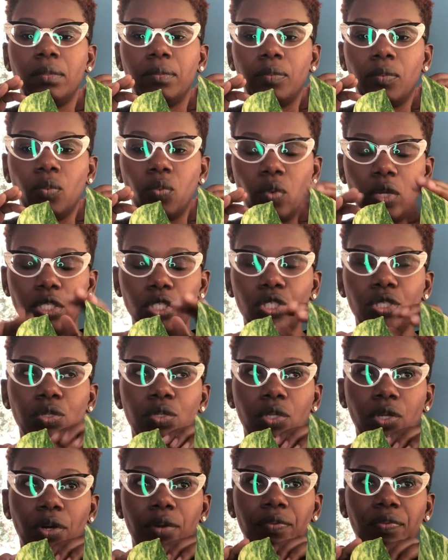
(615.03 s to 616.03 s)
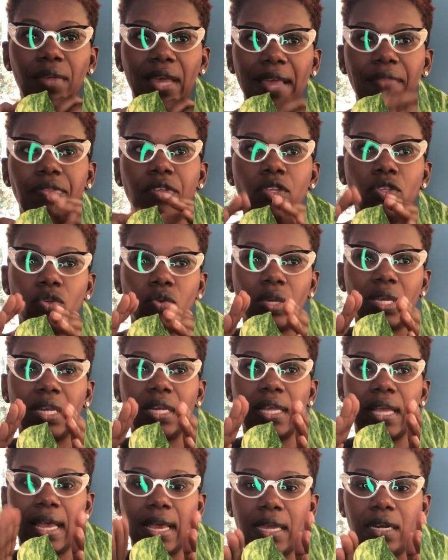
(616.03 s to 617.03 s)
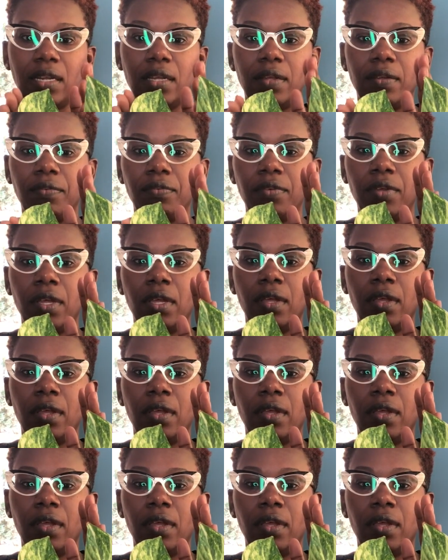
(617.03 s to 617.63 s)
Once you learn that, then you can kind of